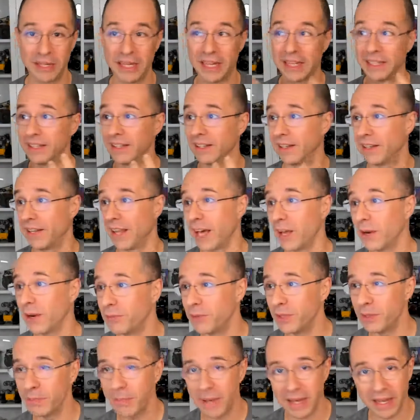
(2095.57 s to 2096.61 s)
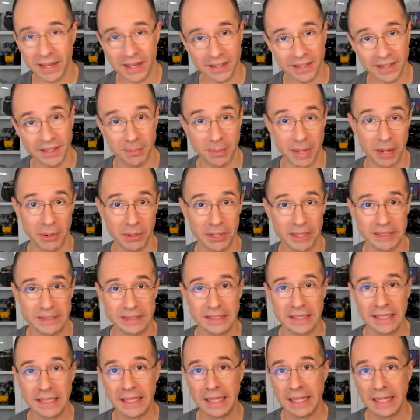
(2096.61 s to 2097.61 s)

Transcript: We got a lot of feedback about it.